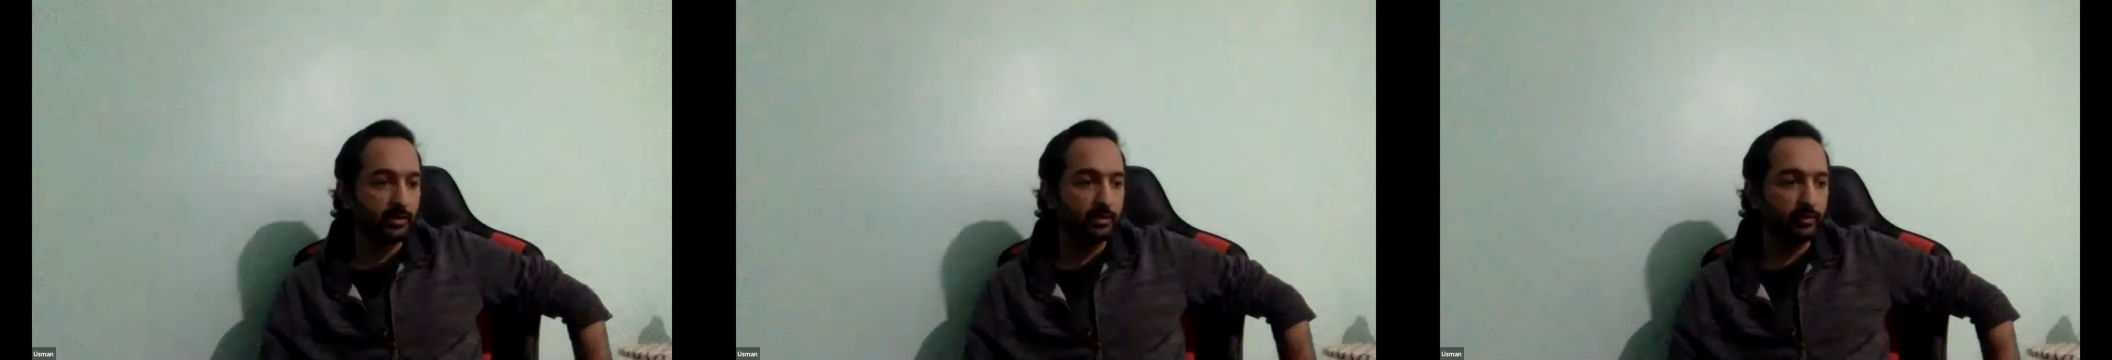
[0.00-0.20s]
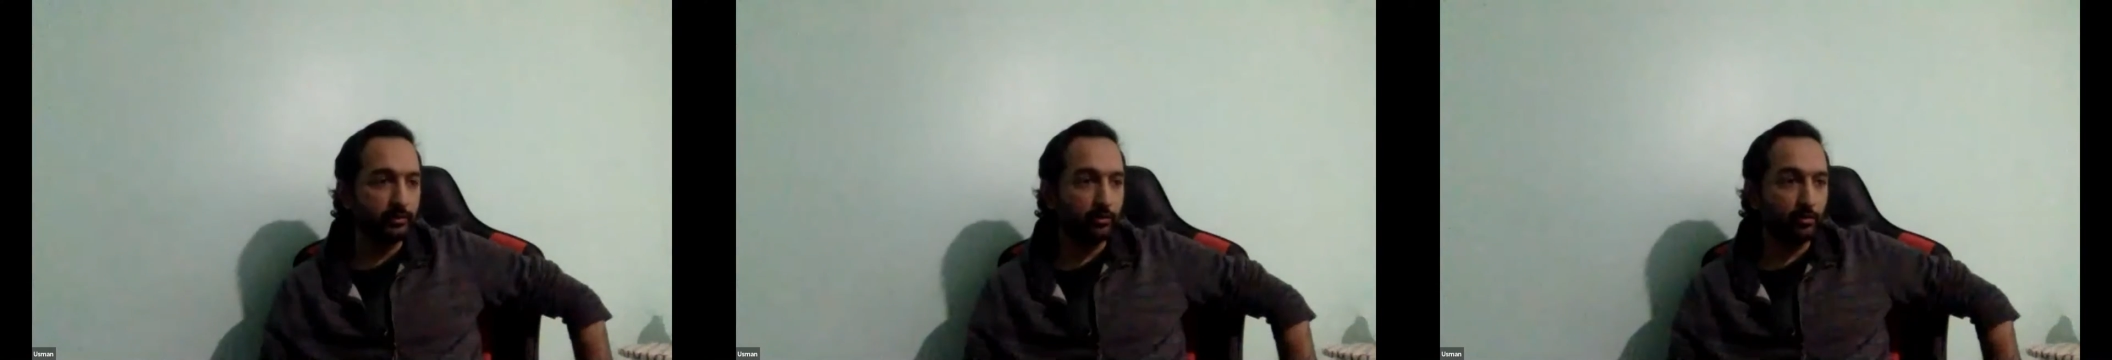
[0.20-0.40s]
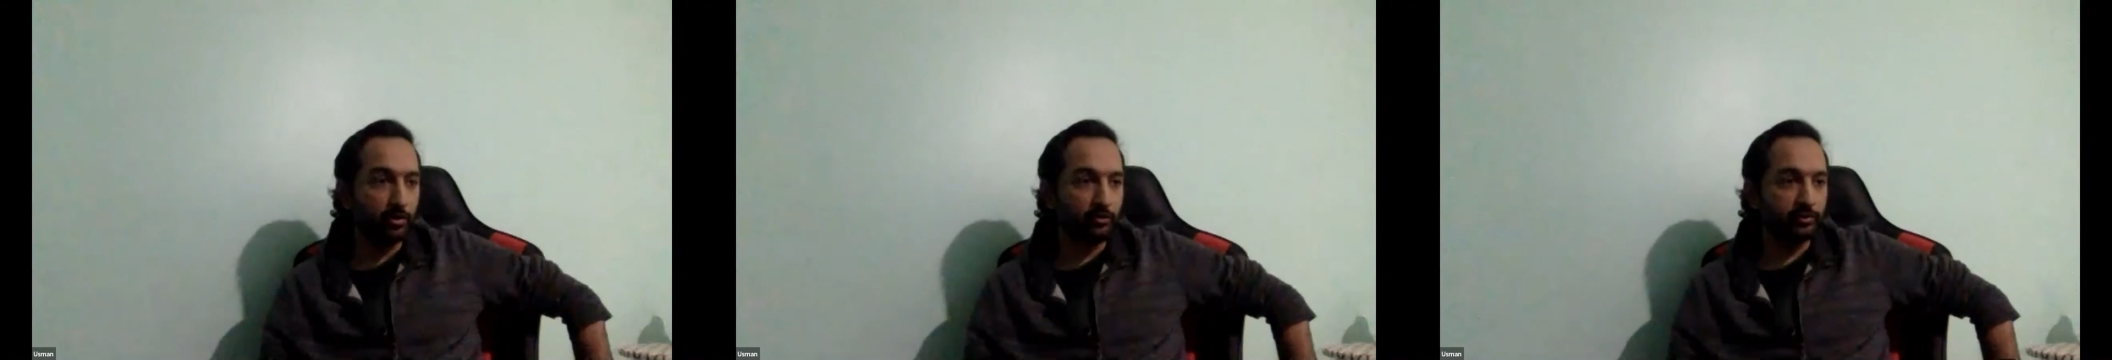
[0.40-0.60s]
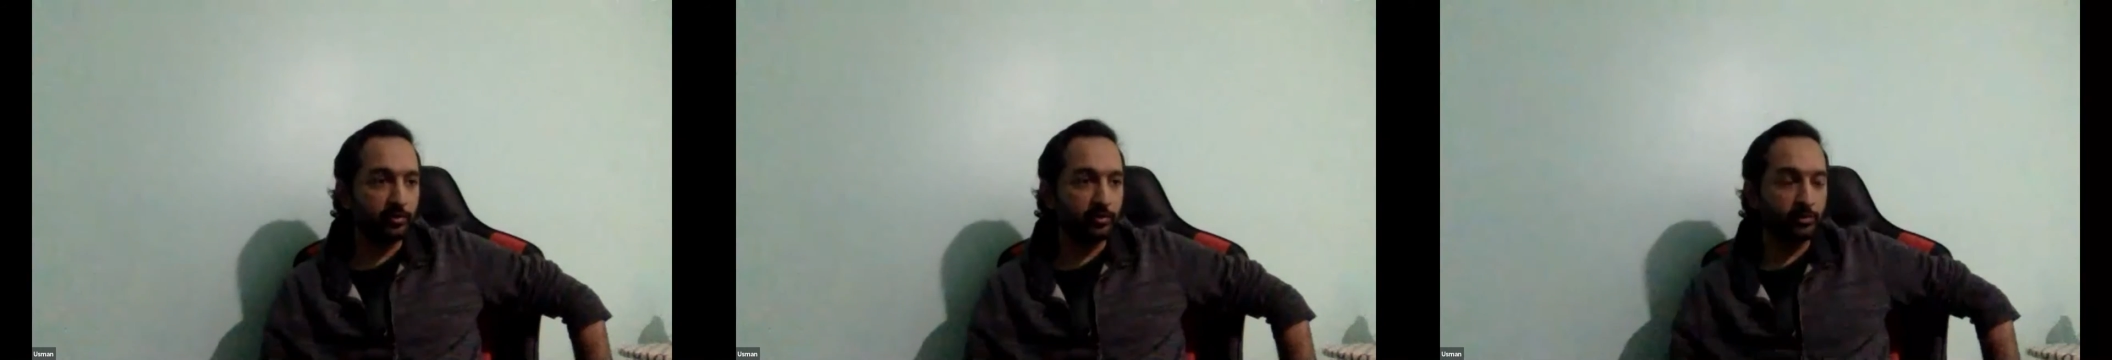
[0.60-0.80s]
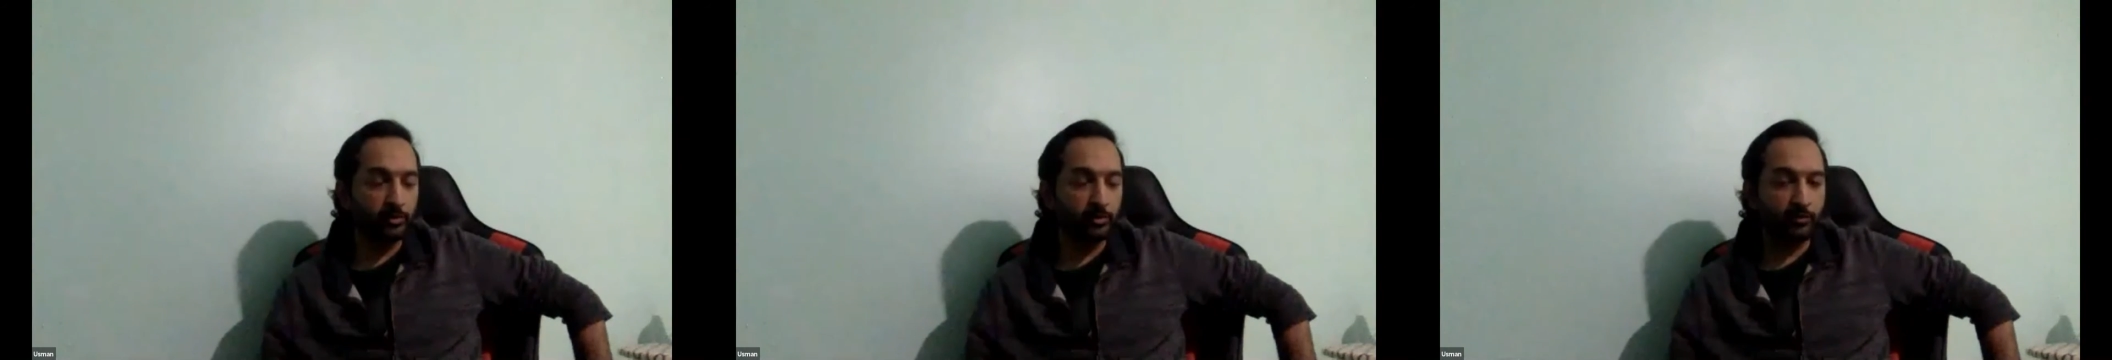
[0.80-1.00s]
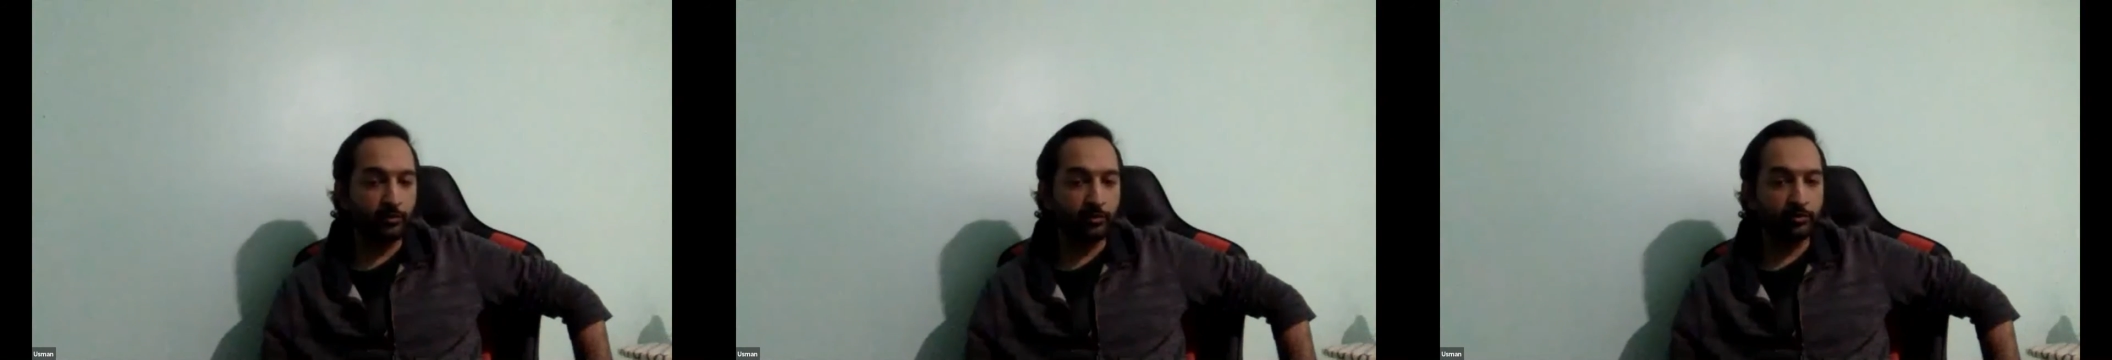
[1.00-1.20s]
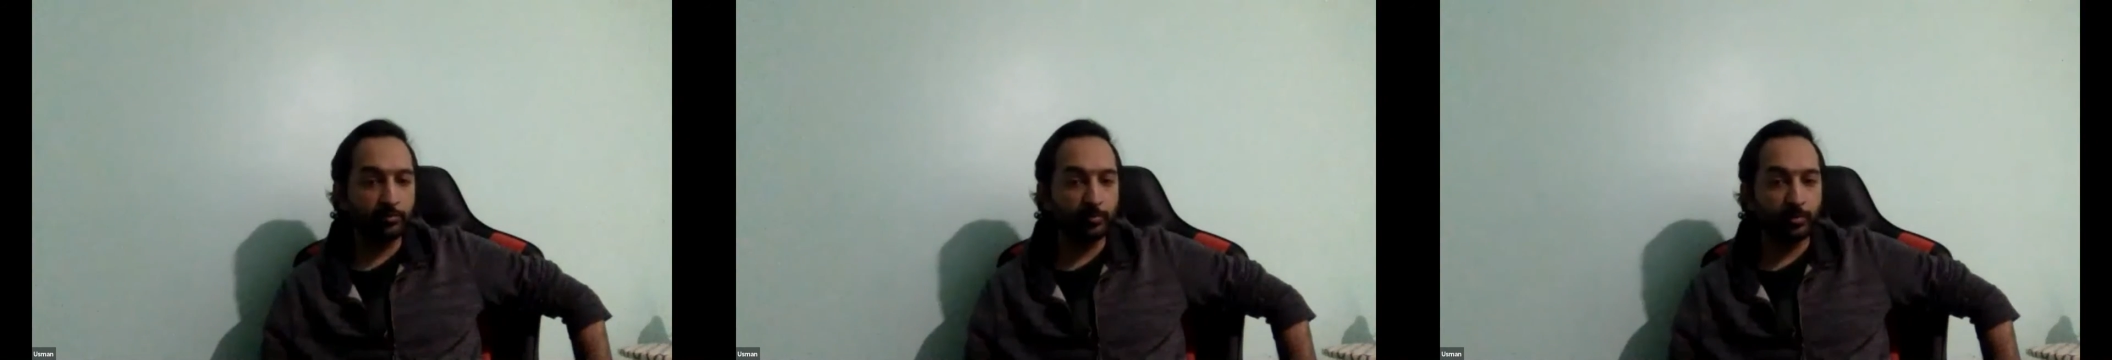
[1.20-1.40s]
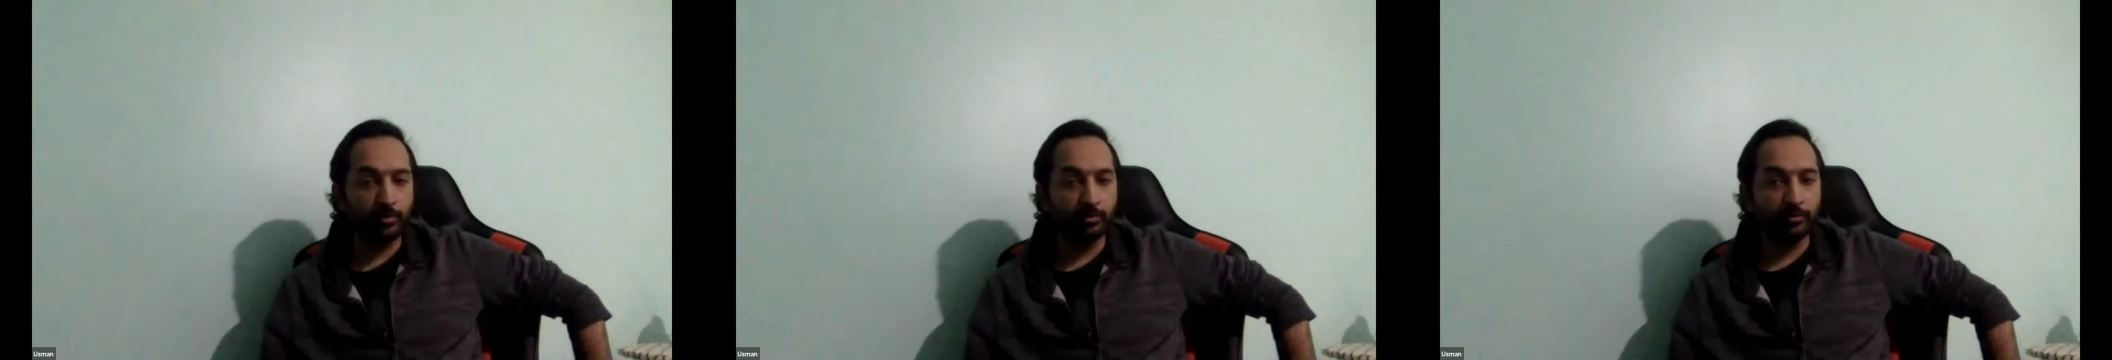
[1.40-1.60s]
you got some sort of
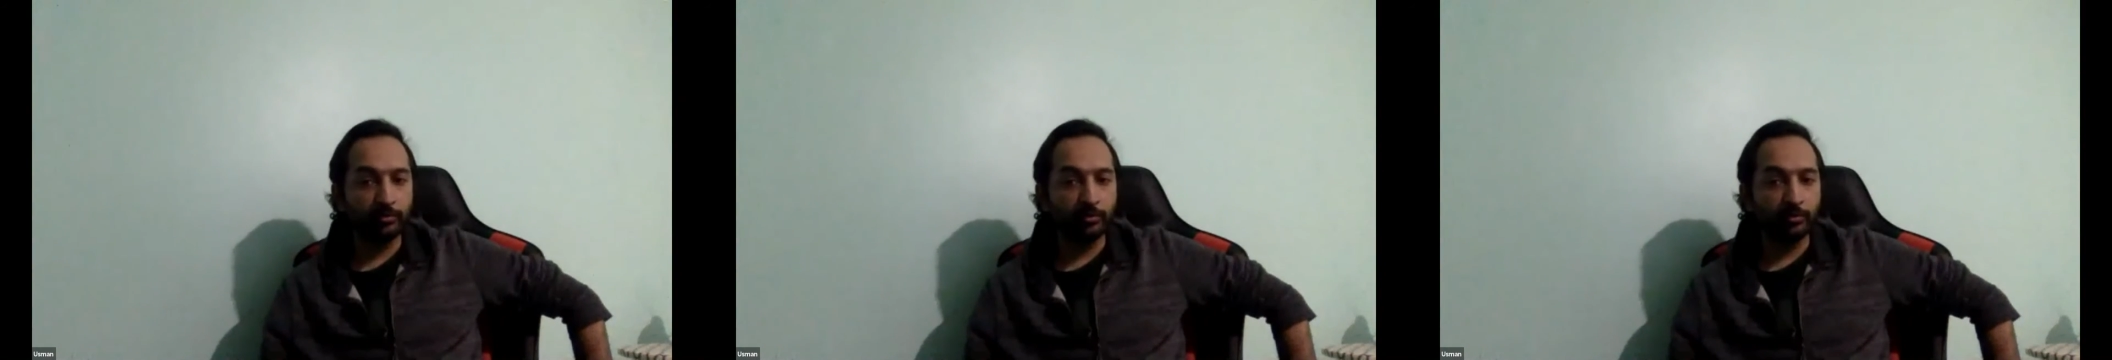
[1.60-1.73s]
response.